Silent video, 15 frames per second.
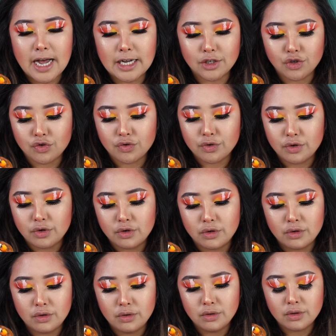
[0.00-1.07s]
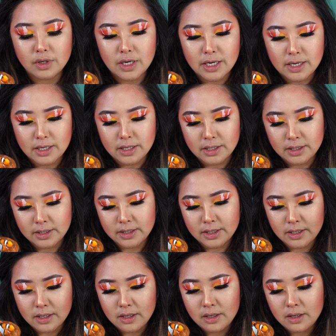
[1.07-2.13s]
Astral
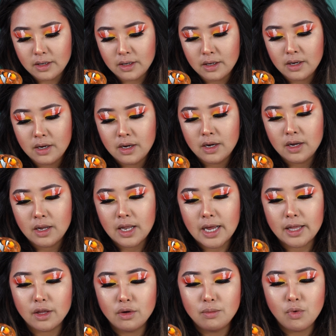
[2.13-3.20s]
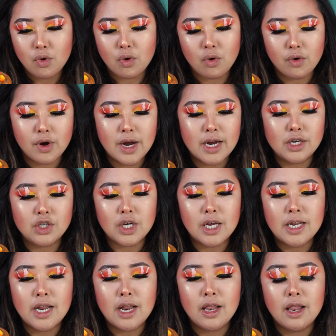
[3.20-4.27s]
is like a little more orange
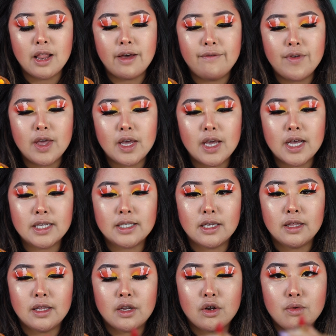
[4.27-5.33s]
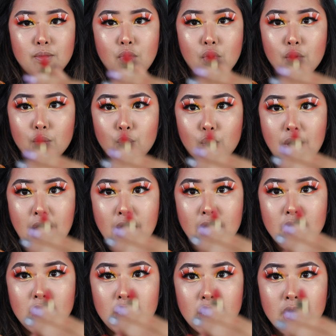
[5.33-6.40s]
and then Loving is a little more
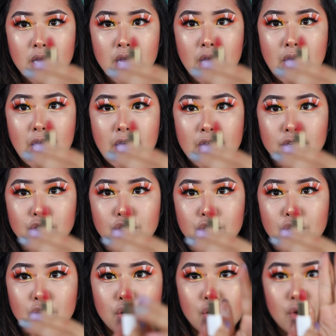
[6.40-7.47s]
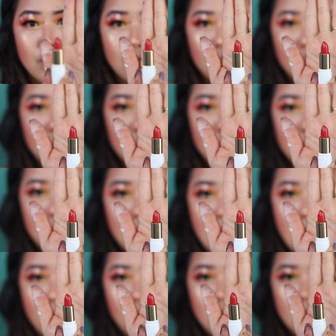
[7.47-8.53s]
red, and so
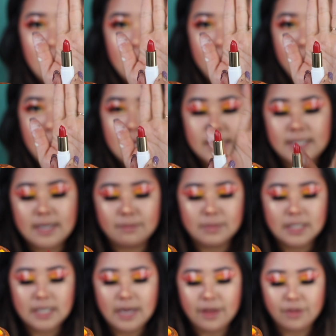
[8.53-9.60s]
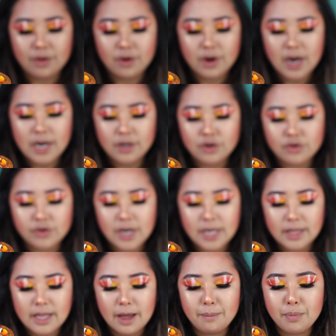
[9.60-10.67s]
I want to kind of mix them together and
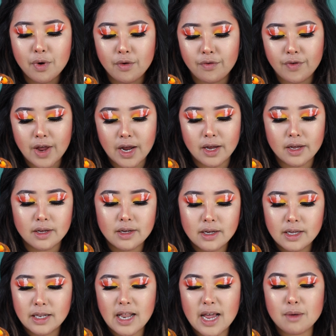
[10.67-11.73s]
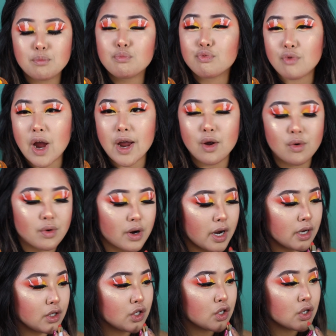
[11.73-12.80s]
create that perfect like bright
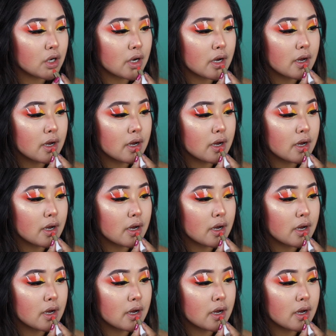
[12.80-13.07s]
orange.